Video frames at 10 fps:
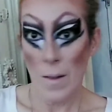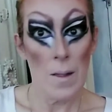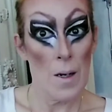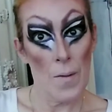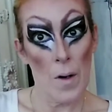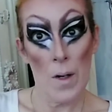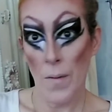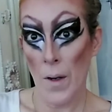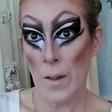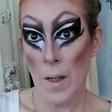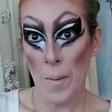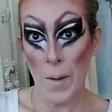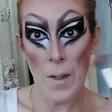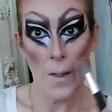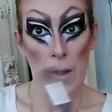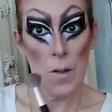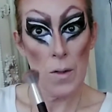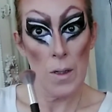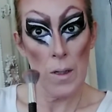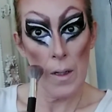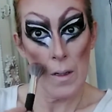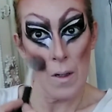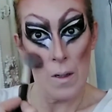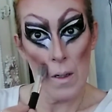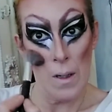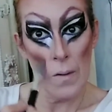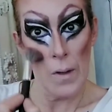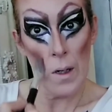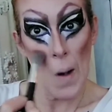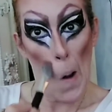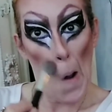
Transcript: that I've already fucked up because as you see, these are even